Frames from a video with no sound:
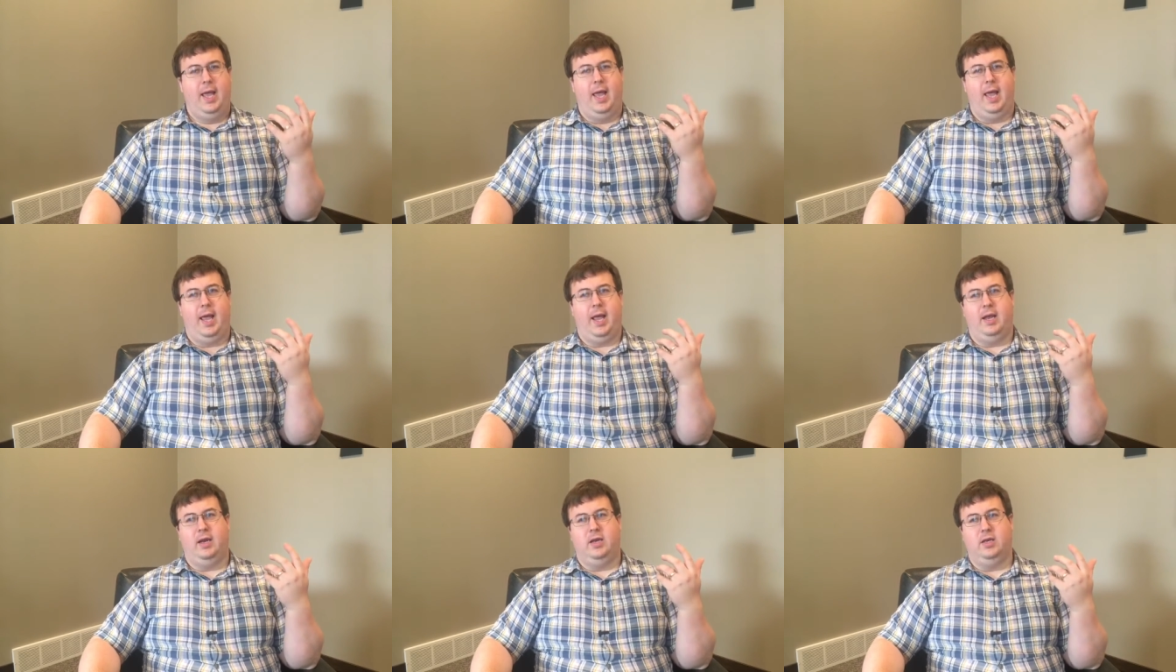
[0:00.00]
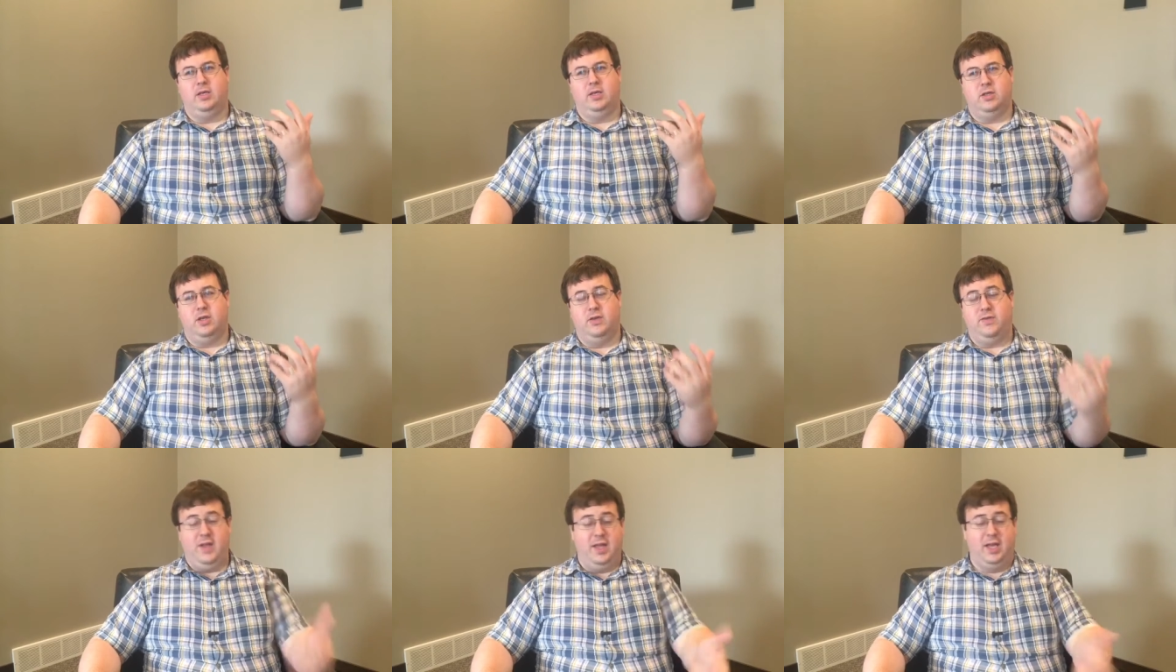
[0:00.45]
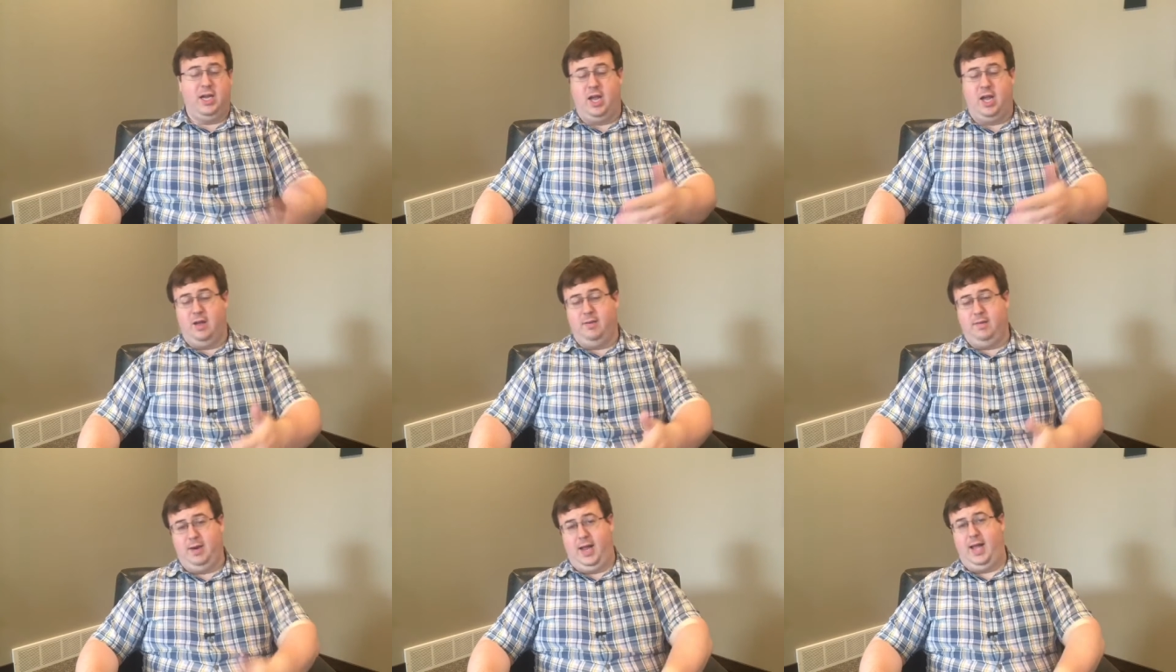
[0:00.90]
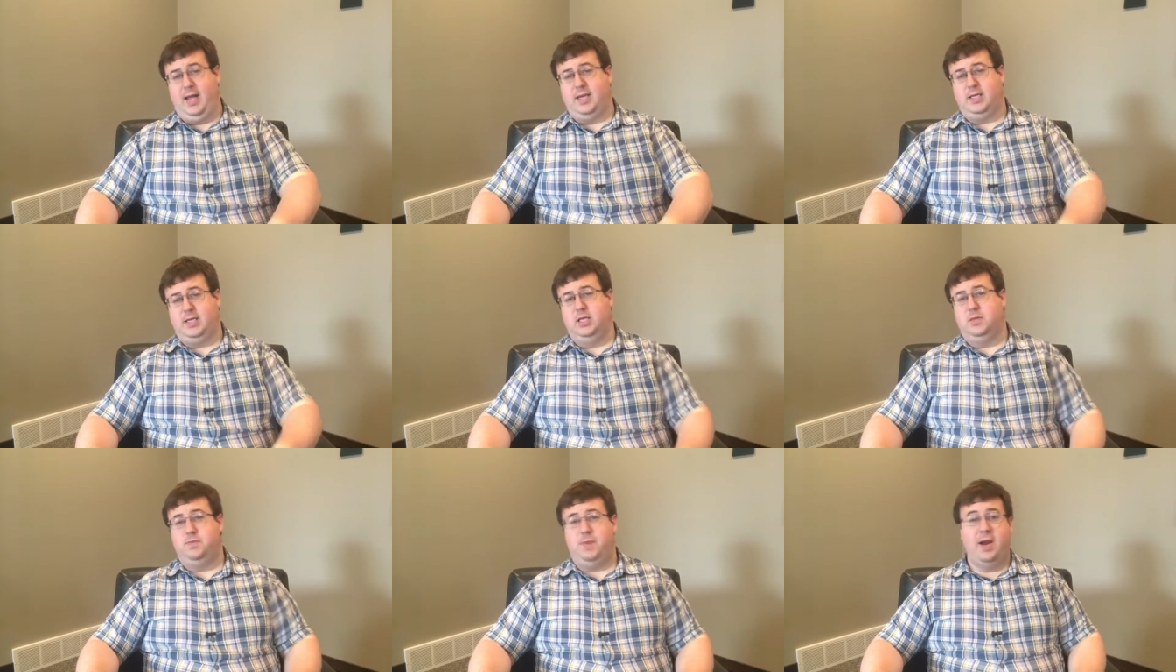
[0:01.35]
And so they finally come and
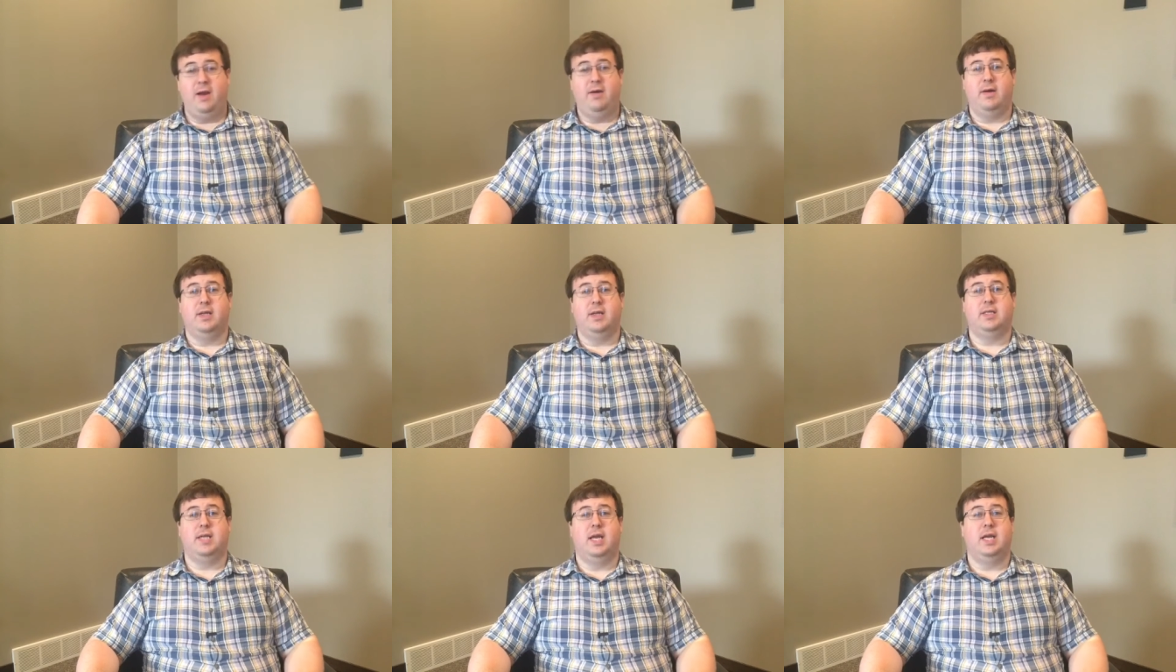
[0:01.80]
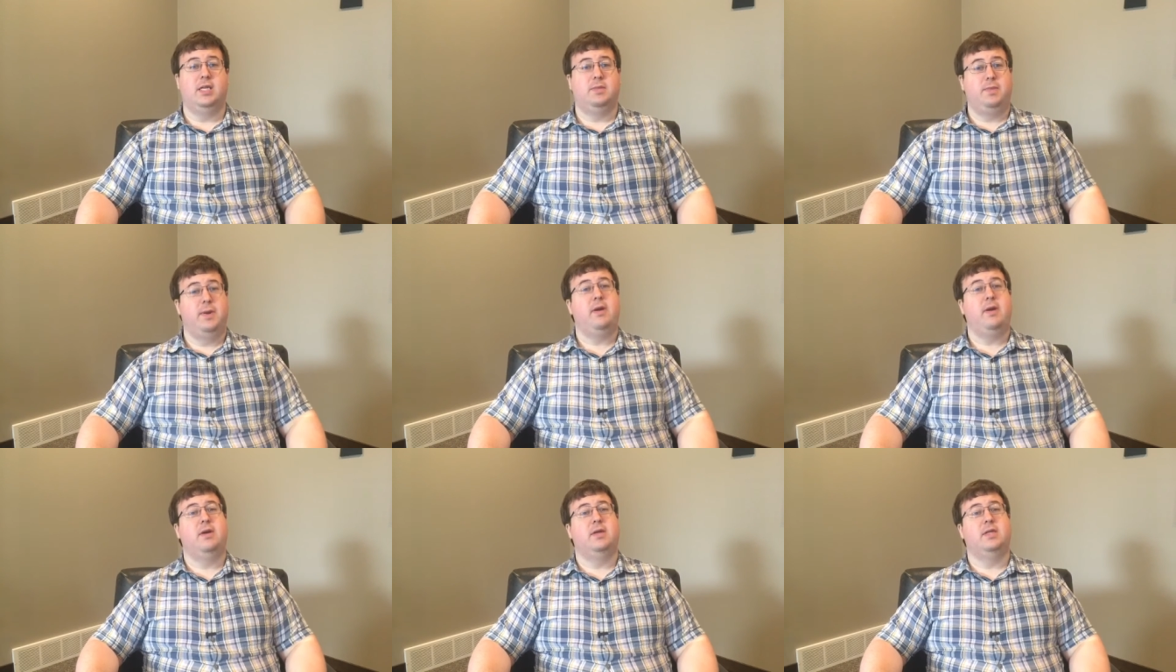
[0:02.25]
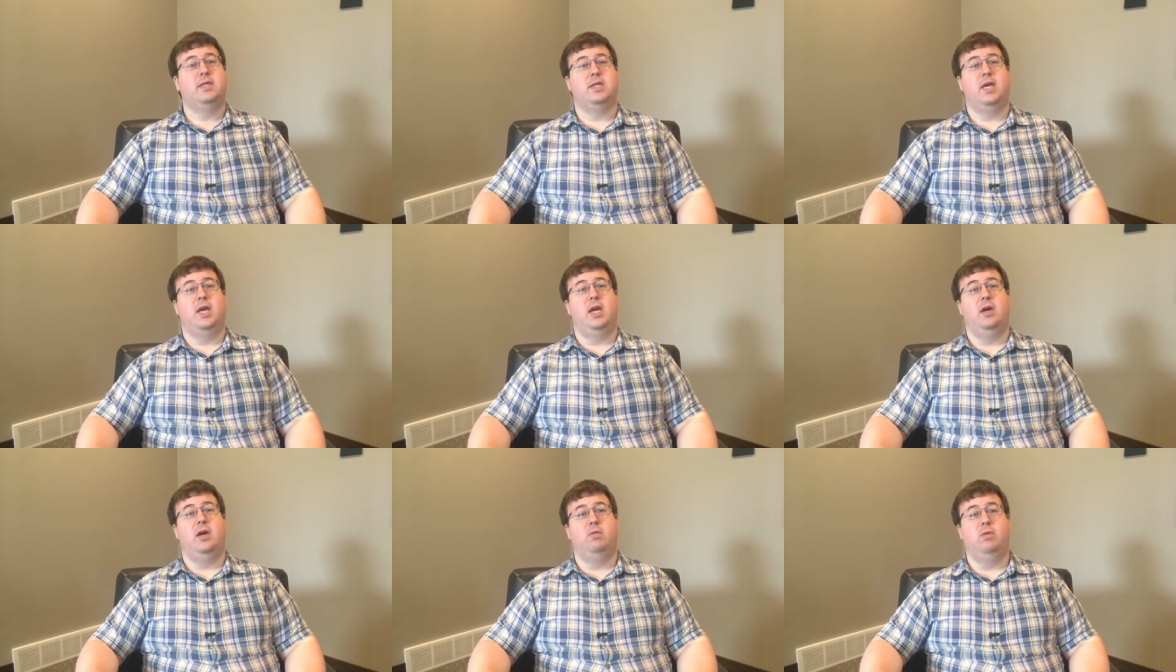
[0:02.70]
ask his parents, and his parents say,